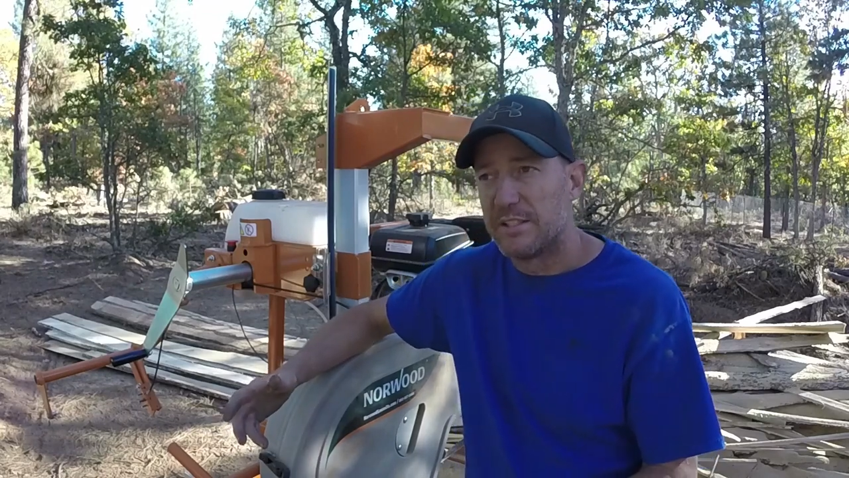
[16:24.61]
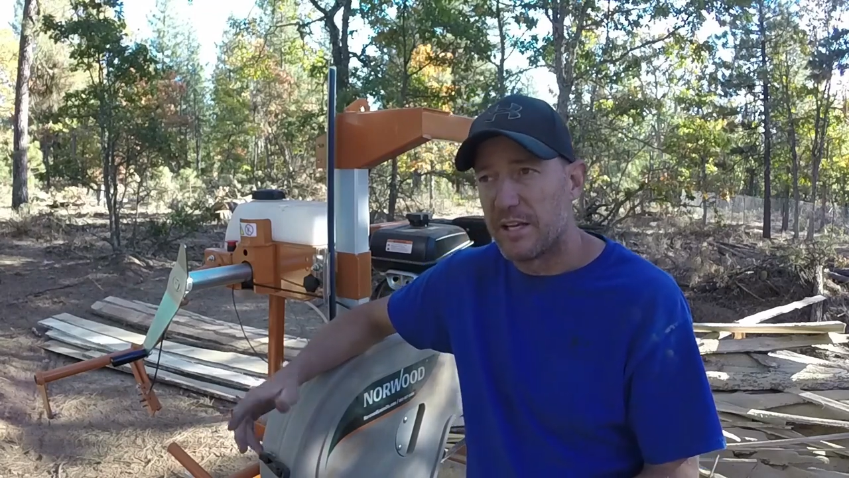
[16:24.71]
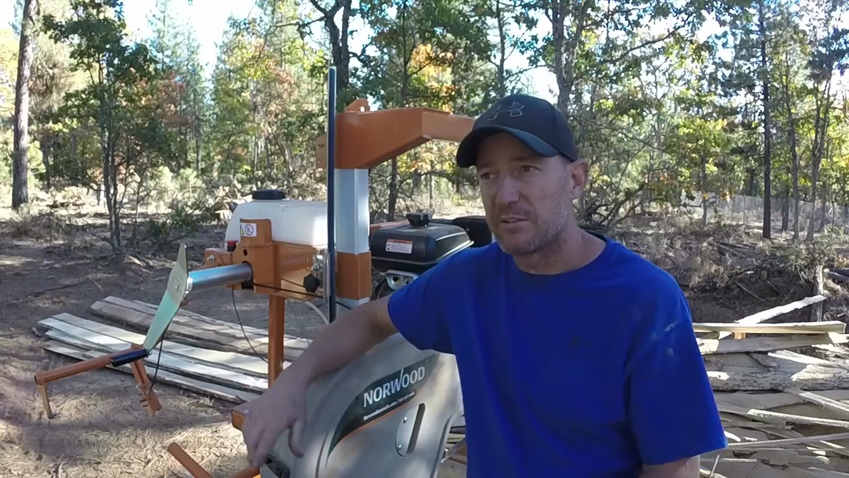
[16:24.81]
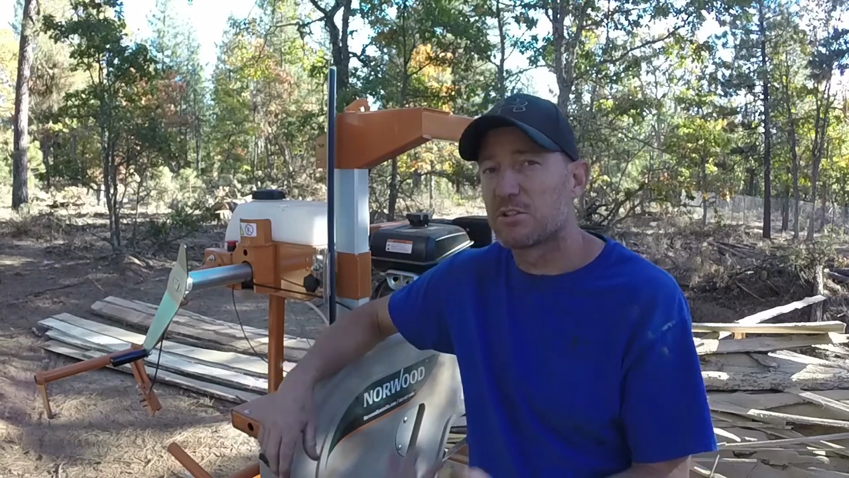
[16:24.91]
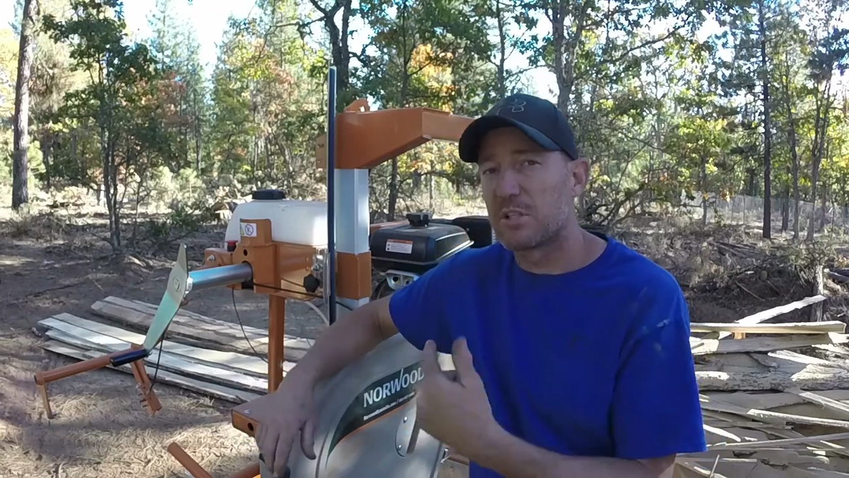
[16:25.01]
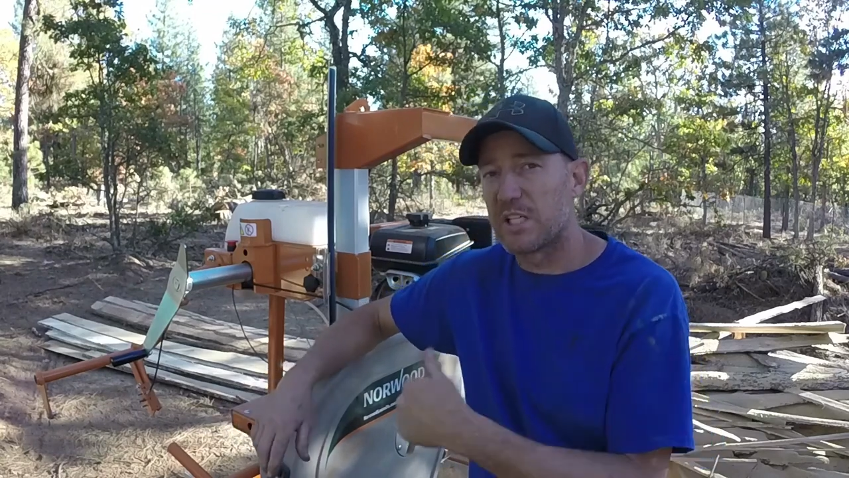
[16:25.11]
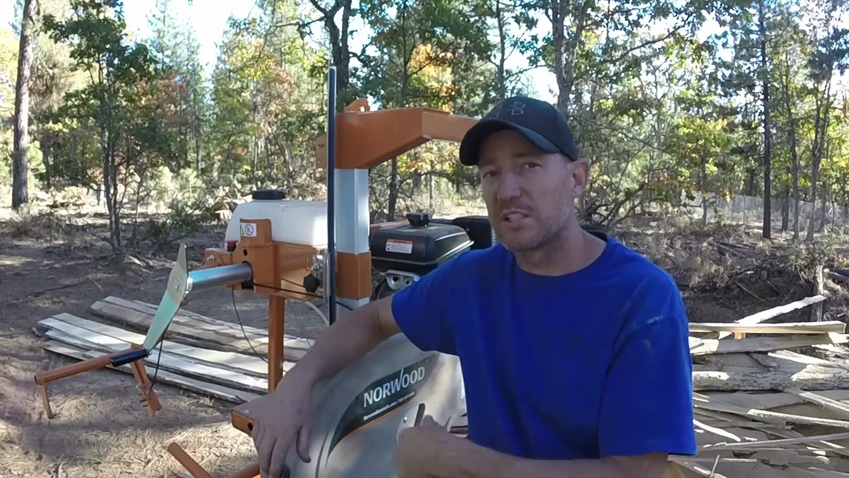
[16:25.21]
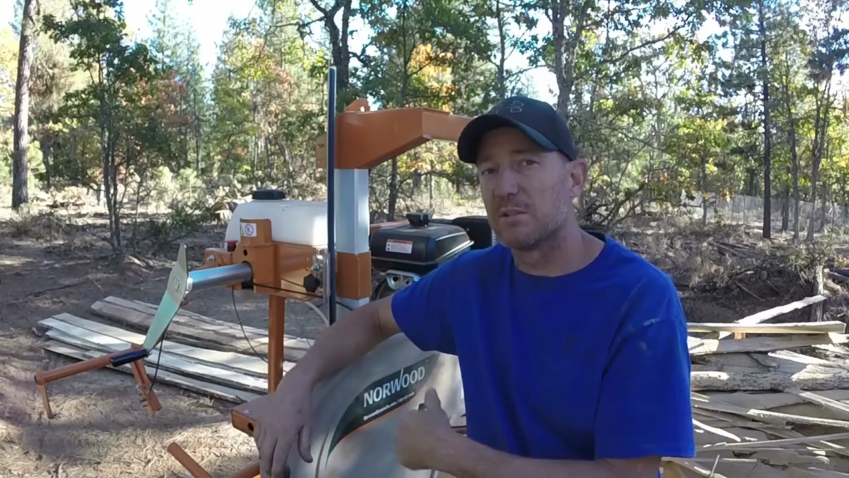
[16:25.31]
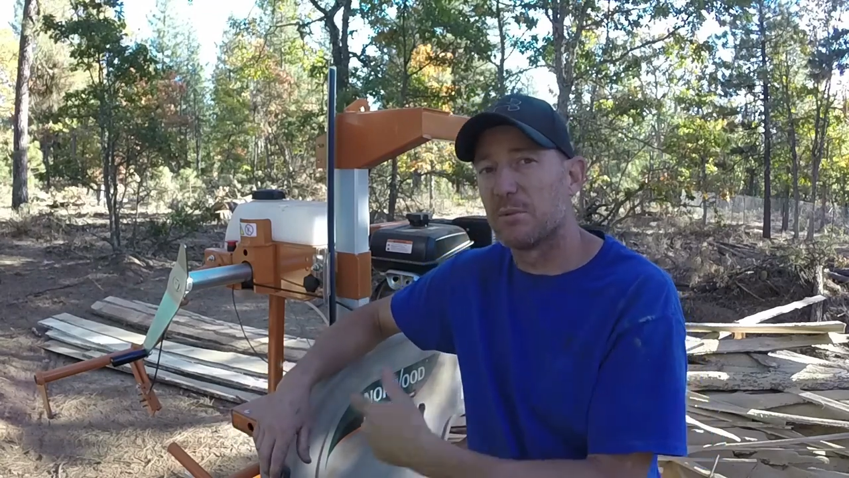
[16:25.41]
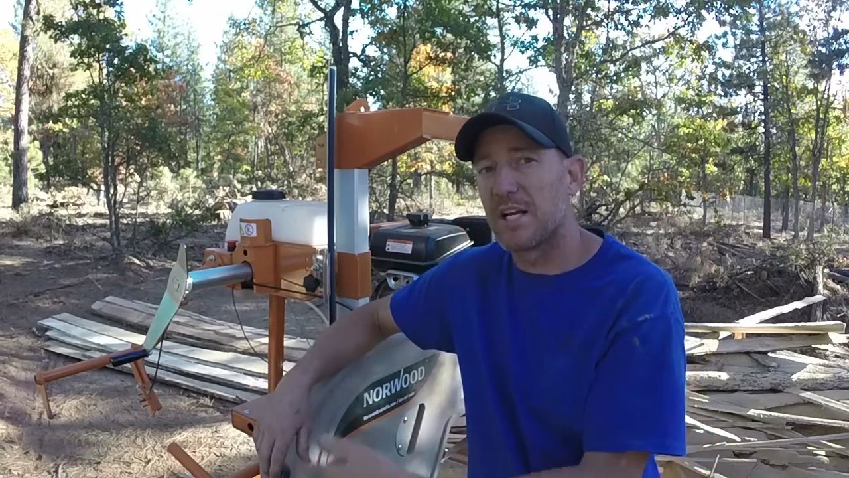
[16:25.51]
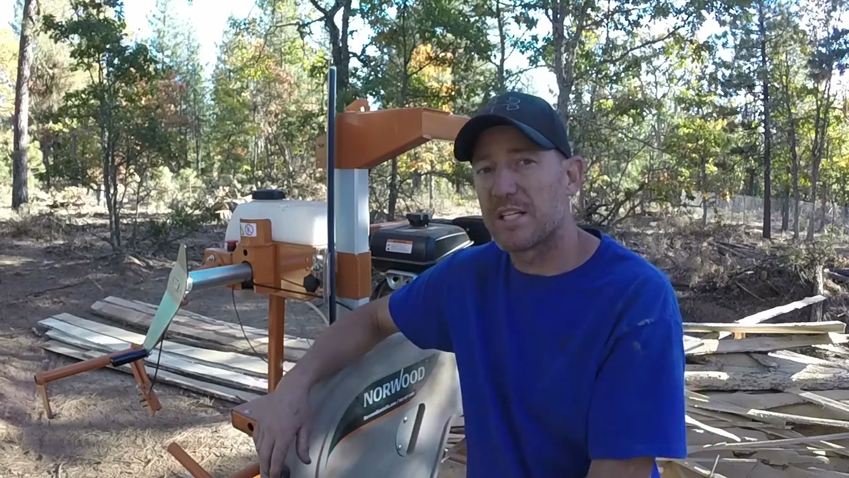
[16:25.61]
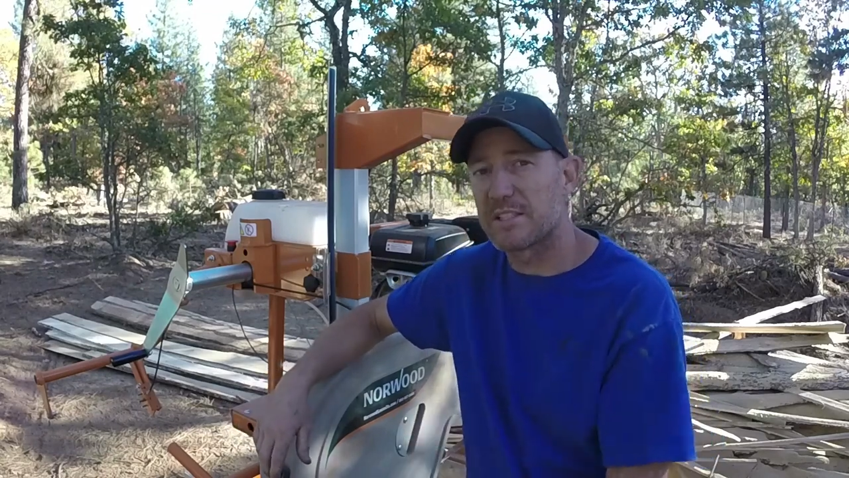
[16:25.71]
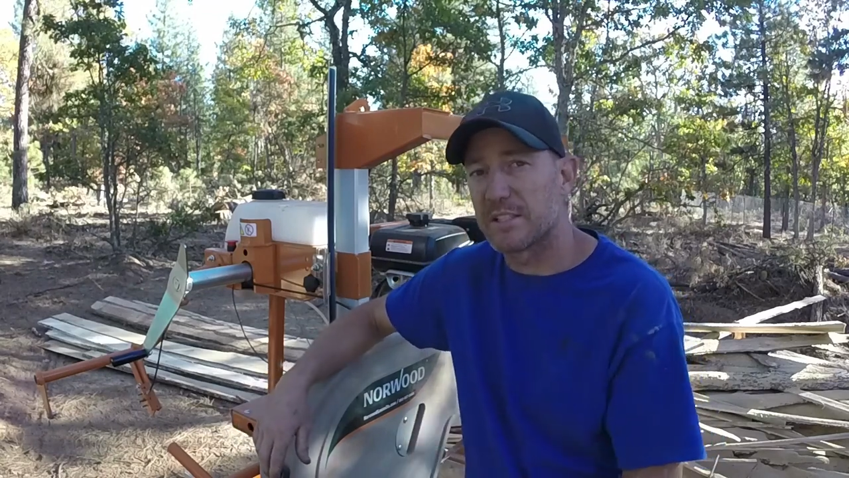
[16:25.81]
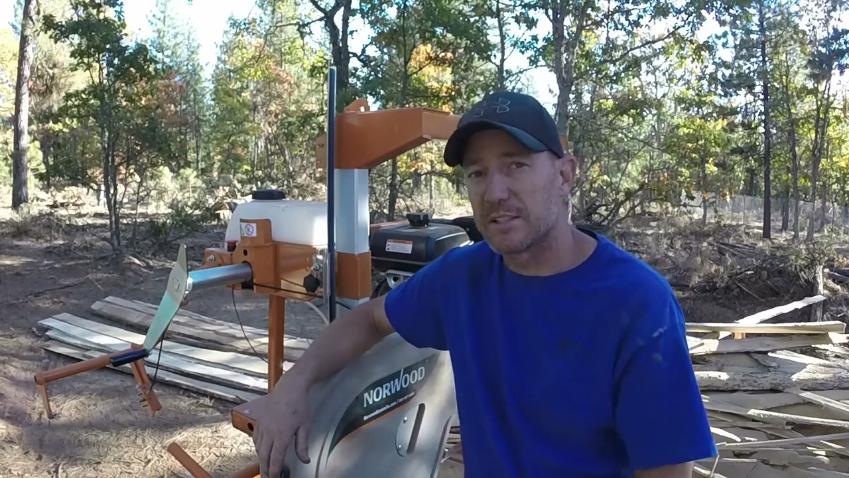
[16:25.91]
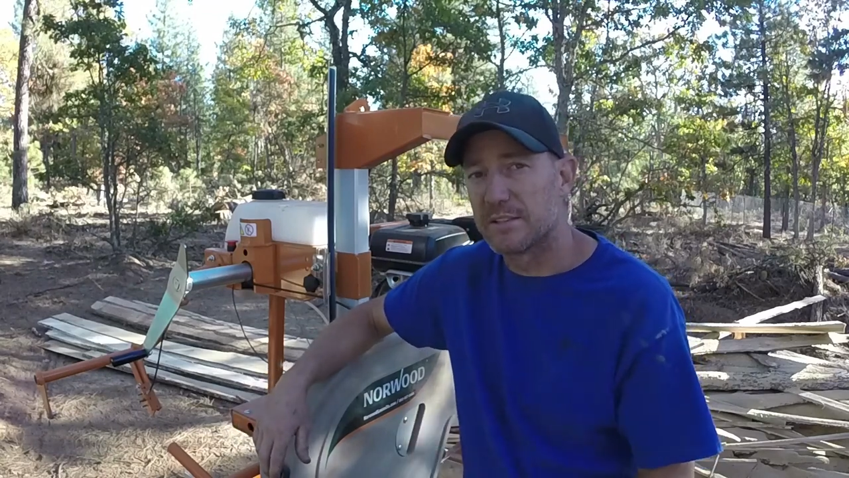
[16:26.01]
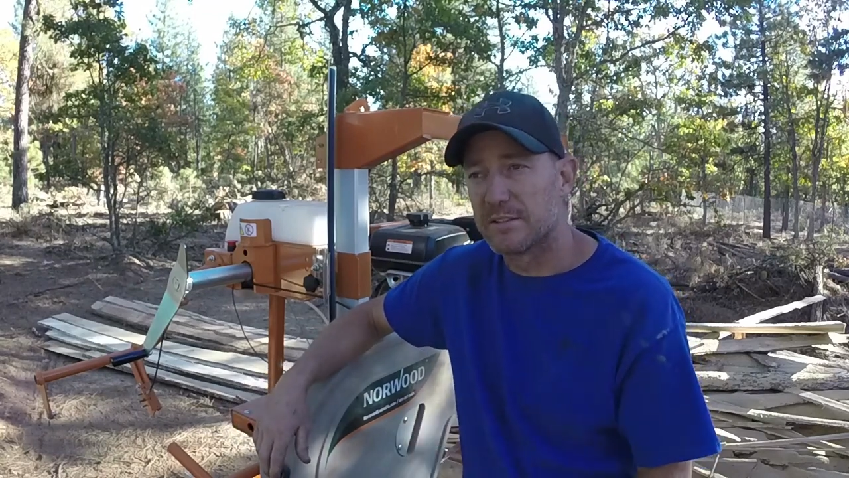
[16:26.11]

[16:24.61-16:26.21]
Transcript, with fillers: Now it's trashing the plastic.